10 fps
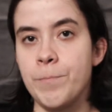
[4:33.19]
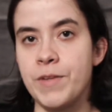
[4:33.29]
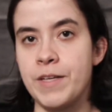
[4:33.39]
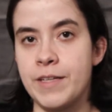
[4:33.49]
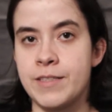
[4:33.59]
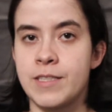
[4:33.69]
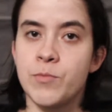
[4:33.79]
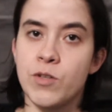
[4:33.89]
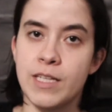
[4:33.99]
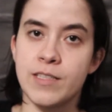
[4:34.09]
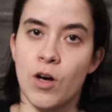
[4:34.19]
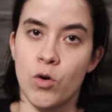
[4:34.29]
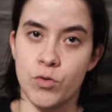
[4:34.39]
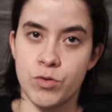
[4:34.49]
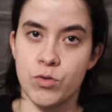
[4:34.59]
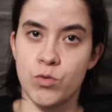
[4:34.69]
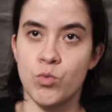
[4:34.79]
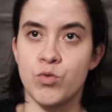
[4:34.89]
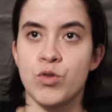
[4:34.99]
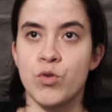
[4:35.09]
it stimulates
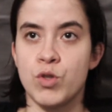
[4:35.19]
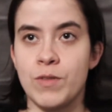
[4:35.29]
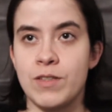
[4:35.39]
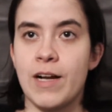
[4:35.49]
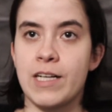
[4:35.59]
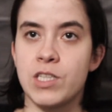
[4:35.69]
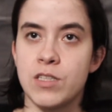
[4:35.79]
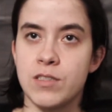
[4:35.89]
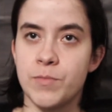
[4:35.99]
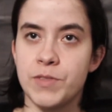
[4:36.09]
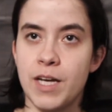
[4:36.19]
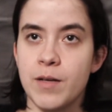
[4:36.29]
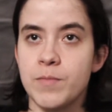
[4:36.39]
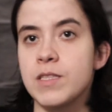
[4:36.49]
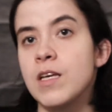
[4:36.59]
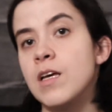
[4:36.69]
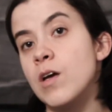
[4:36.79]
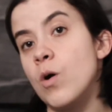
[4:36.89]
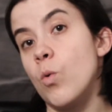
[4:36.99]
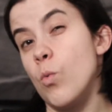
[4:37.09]
also social interaction sometimes,
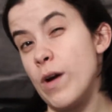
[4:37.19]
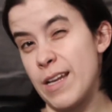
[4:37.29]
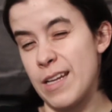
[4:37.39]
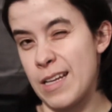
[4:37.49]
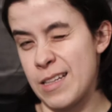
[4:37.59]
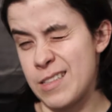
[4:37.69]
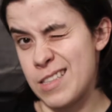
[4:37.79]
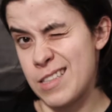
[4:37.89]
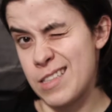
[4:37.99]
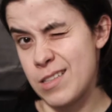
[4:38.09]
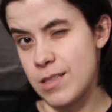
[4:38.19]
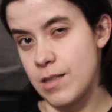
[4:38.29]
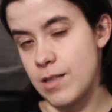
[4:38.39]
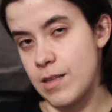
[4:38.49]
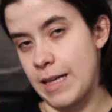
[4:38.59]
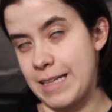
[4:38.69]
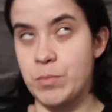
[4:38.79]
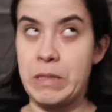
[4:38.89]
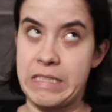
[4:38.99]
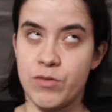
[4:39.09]
when it's like
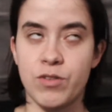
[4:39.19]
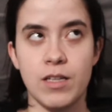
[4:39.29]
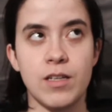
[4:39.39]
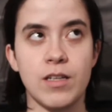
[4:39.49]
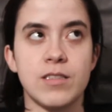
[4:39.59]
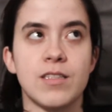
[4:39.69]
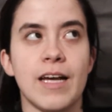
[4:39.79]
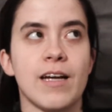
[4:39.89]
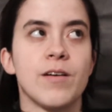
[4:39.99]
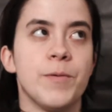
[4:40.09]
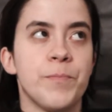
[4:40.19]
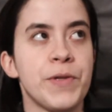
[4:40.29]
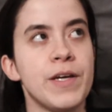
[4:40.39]
specifically it's like a